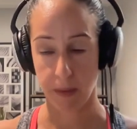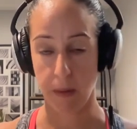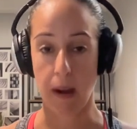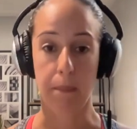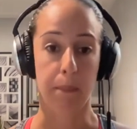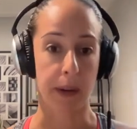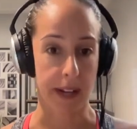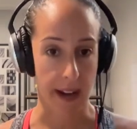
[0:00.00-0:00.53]

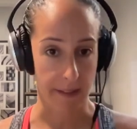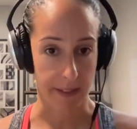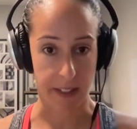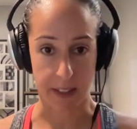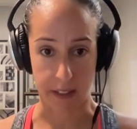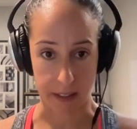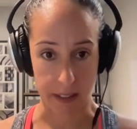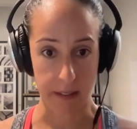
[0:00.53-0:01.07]
But
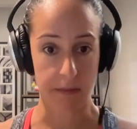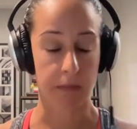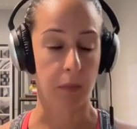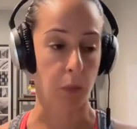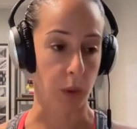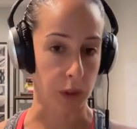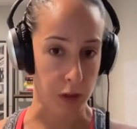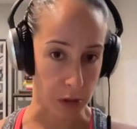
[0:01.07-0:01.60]
obviously,
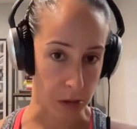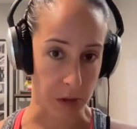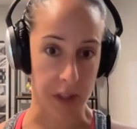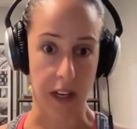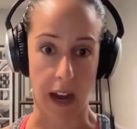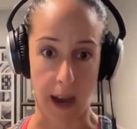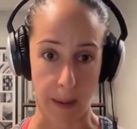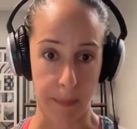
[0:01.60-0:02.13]
once you
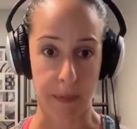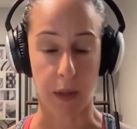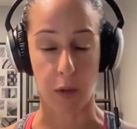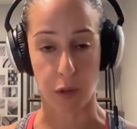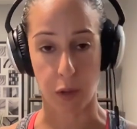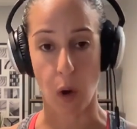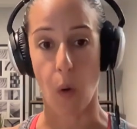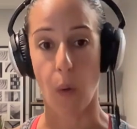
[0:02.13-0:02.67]
stop, there's
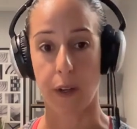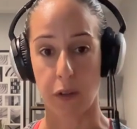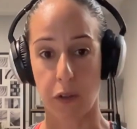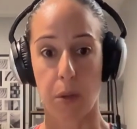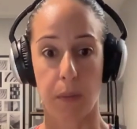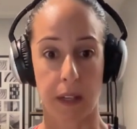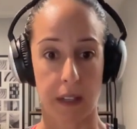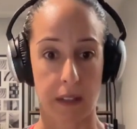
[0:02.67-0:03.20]
going to
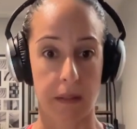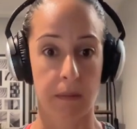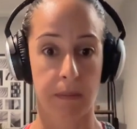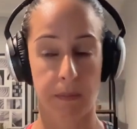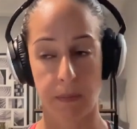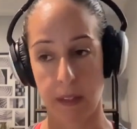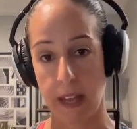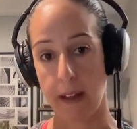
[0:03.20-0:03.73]
be
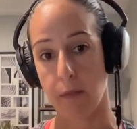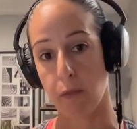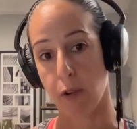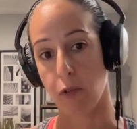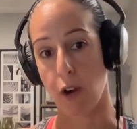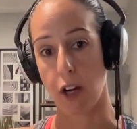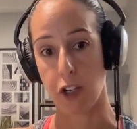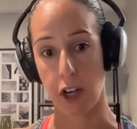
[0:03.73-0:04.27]
that
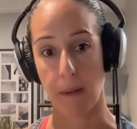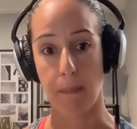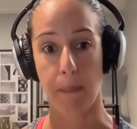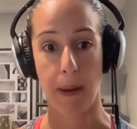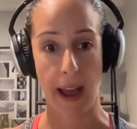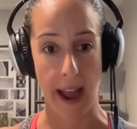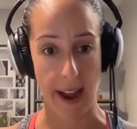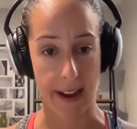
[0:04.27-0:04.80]
regression
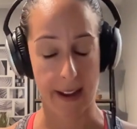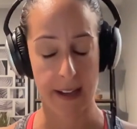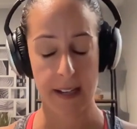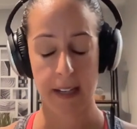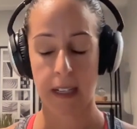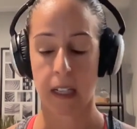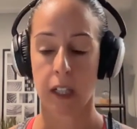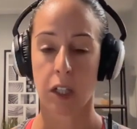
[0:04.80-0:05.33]
back.
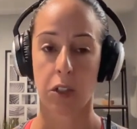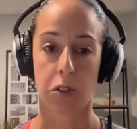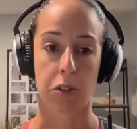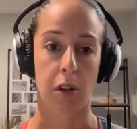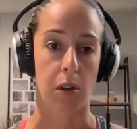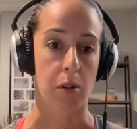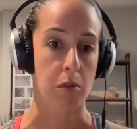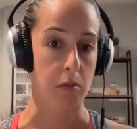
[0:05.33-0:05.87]

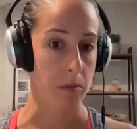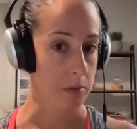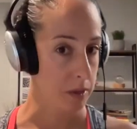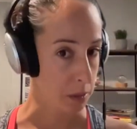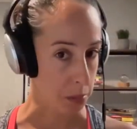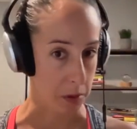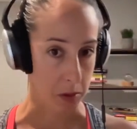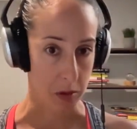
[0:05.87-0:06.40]
So
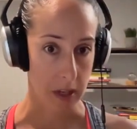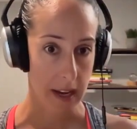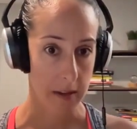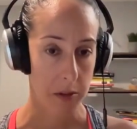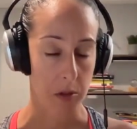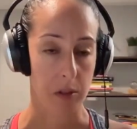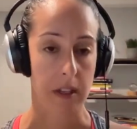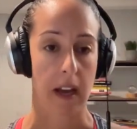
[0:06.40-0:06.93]
similar to
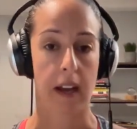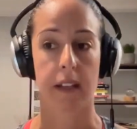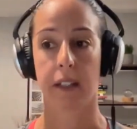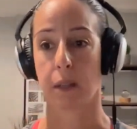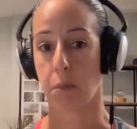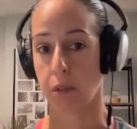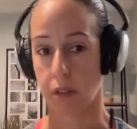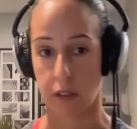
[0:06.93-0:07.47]
exercise,
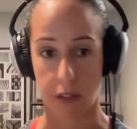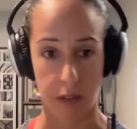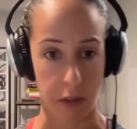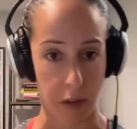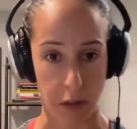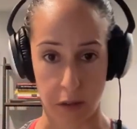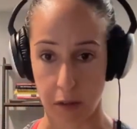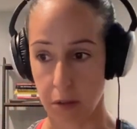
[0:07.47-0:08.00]
similar
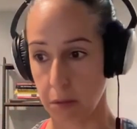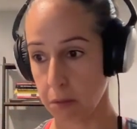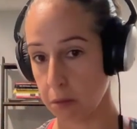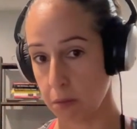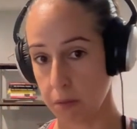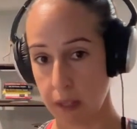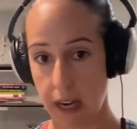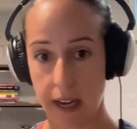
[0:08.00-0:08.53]
to
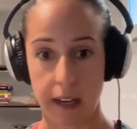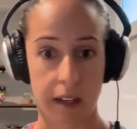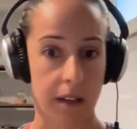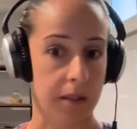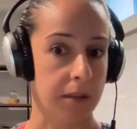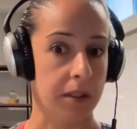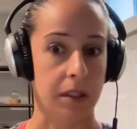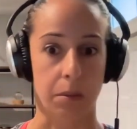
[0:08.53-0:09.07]

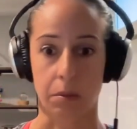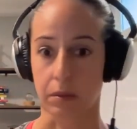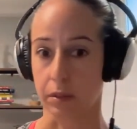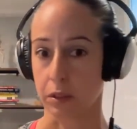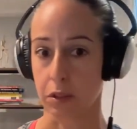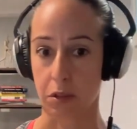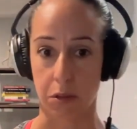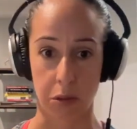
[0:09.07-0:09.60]
diet, similar
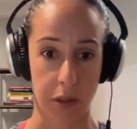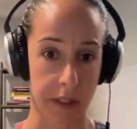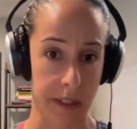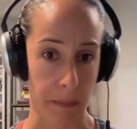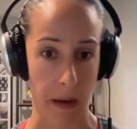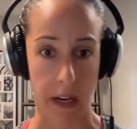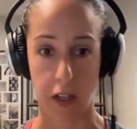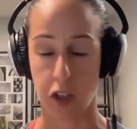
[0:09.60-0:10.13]
to sleep
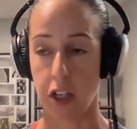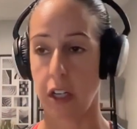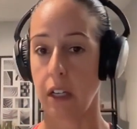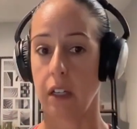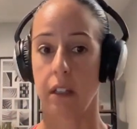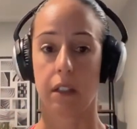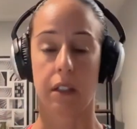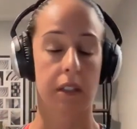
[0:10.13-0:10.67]

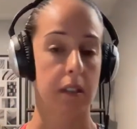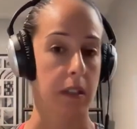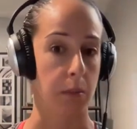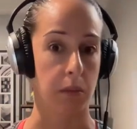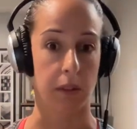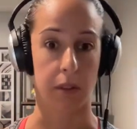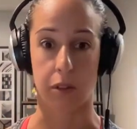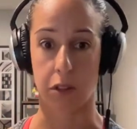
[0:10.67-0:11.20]
hygiene,
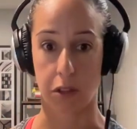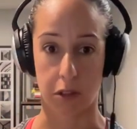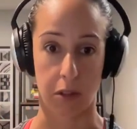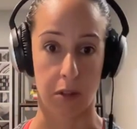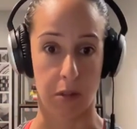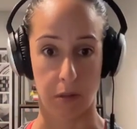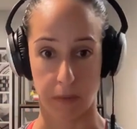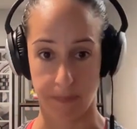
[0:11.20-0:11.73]
similar
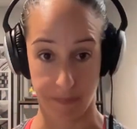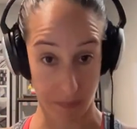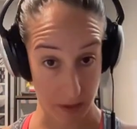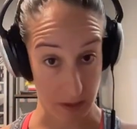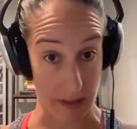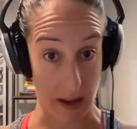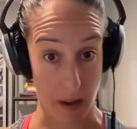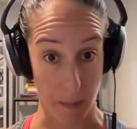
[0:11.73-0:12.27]
to
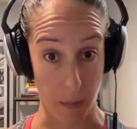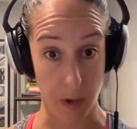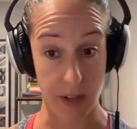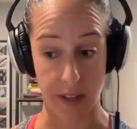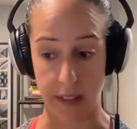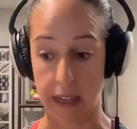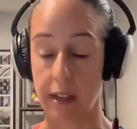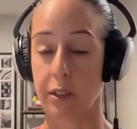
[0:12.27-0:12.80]
now
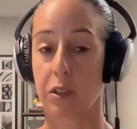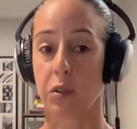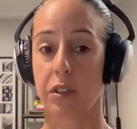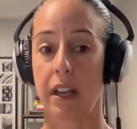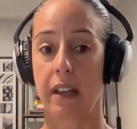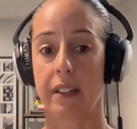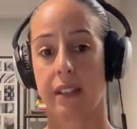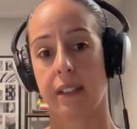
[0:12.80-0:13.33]
breathing
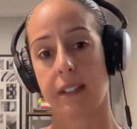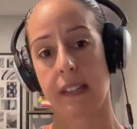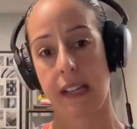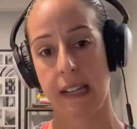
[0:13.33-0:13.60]
exercises,